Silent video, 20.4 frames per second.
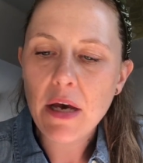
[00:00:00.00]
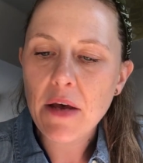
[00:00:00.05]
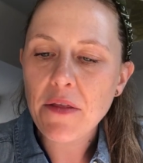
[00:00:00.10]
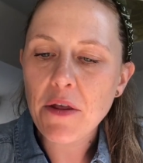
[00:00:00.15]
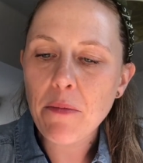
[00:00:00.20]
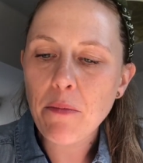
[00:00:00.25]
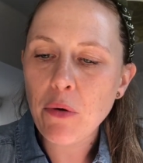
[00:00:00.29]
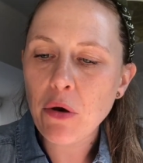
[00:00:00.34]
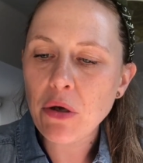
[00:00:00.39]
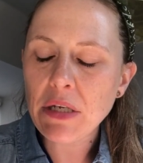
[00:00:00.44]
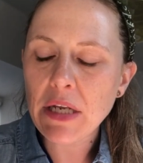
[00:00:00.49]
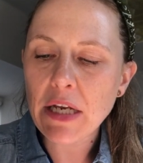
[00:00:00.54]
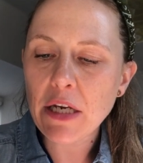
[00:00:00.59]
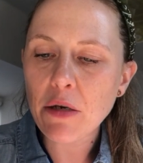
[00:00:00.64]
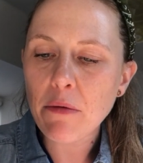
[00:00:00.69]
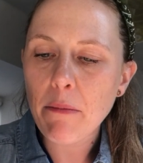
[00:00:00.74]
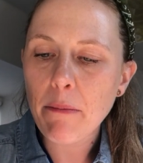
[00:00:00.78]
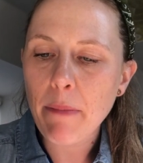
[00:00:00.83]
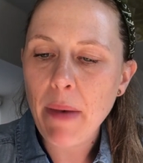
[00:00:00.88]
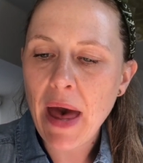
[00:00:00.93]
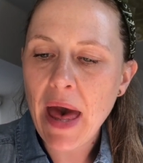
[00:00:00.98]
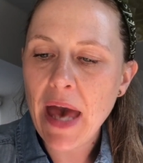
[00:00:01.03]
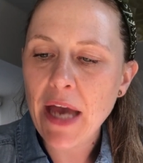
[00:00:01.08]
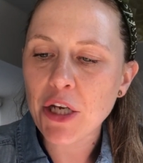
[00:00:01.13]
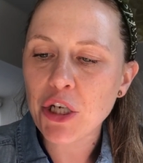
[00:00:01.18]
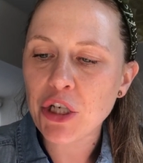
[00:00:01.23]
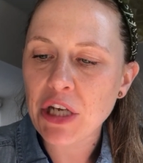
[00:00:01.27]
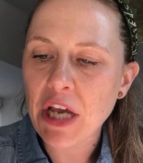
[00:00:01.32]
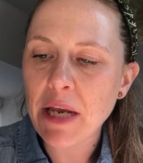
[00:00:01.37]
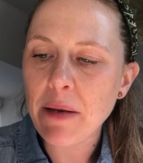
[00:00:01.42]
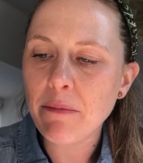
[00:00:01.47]
The pudding bag
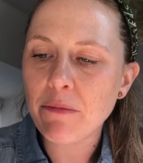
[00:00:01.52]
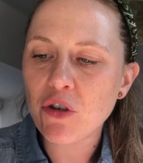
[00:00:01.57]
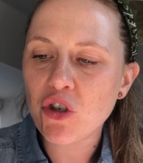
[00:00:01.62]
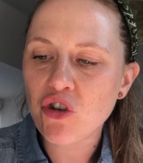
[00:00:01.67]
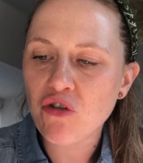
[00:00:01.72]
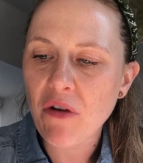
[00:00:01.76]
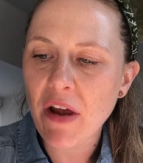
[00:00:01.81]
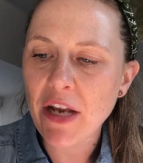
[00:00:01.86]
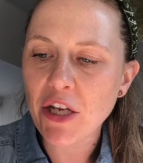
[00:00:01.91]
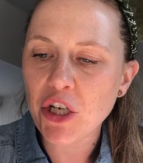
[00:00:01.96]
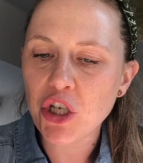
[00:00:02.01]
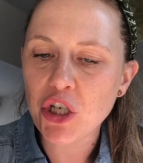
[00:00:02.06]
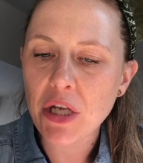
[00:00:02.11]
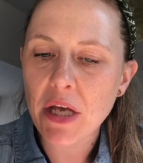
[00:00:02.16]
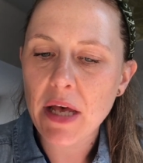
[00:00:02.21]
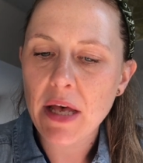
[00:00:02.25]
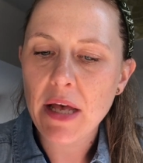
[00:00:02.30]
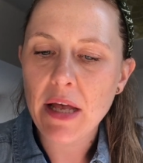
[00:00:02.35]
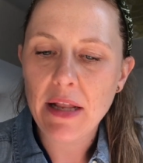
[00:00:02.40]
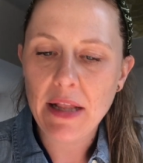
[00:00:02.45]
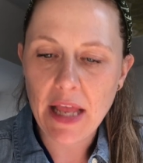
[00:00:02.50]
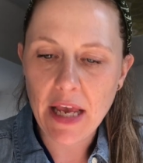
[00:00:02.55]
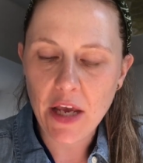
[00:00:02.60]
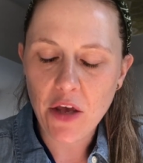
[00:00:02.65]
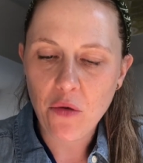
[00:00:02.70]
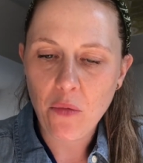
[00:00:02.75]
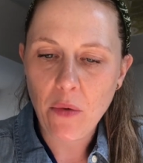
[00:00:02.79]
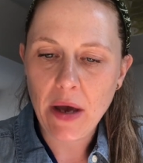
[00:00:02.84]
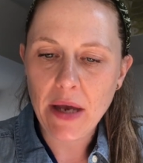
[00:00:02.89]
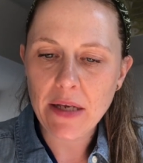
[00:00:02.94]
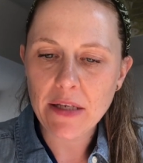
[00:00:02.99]
shape stretched
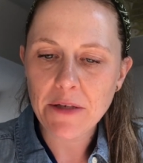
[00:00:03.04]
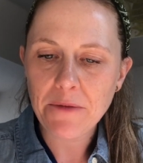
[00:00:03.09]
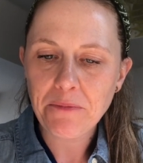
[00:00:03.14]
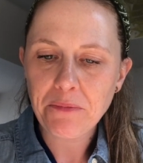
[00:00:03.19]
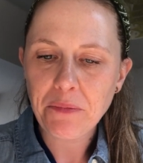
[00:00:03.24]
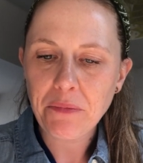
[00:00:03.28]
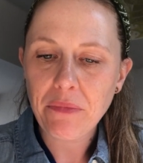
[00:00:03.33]
lengthways,